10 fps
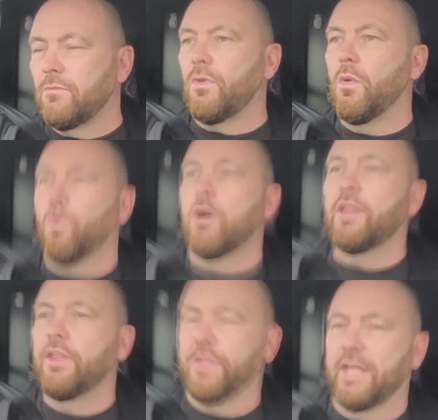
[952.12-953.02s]
One of
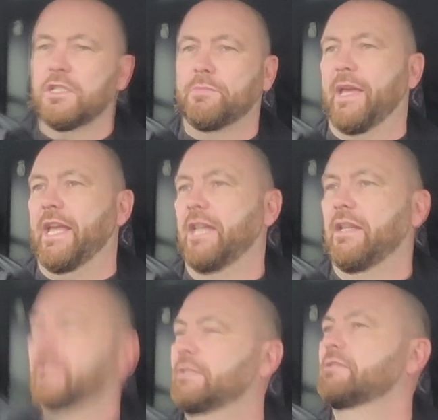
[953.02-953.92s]
the things
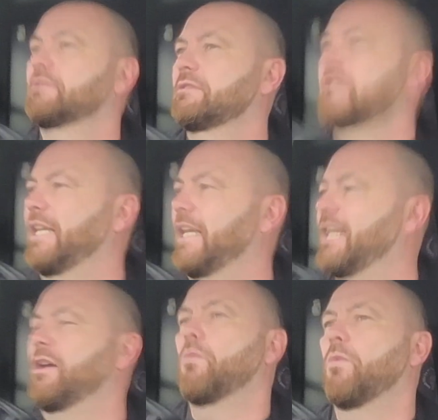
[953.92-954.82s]
being, the
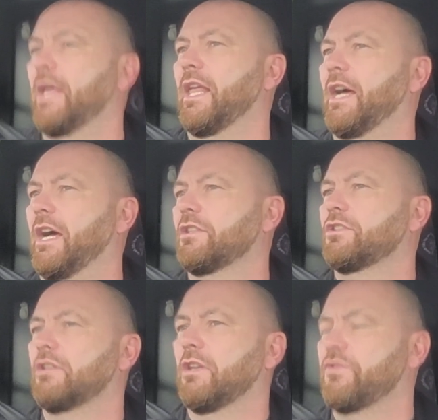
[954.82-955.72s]
inner wheel
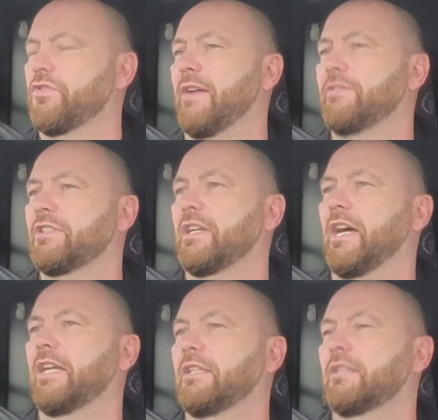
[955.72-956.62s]
arch on the driver's
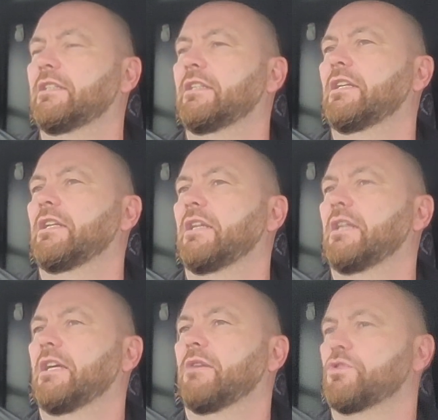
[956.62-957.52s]
side
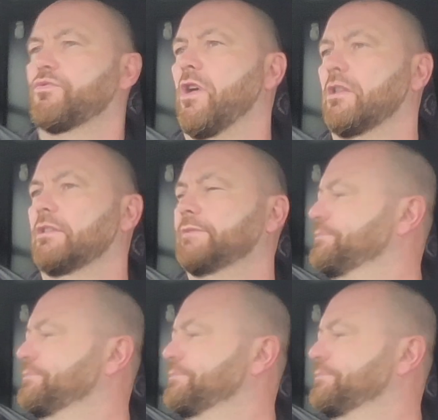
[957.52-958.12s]
was rotten.